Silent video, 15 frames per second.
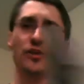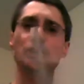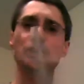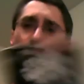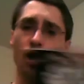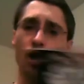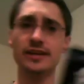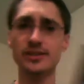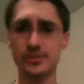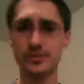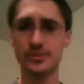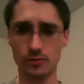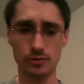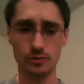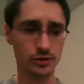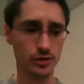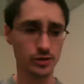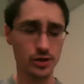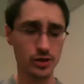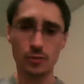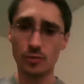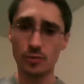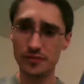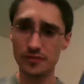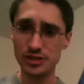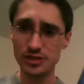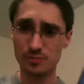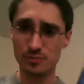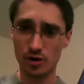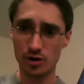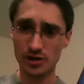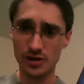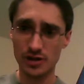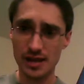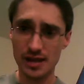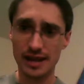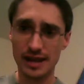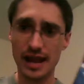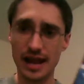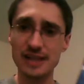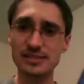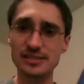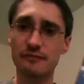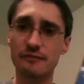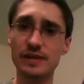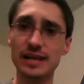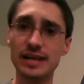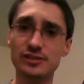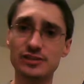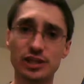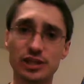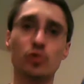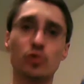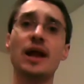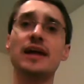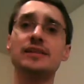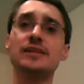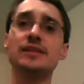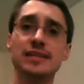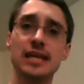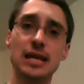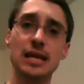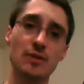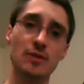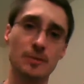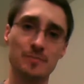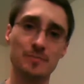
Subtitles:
they trying to do with this book, and how does it fit into the grand scheme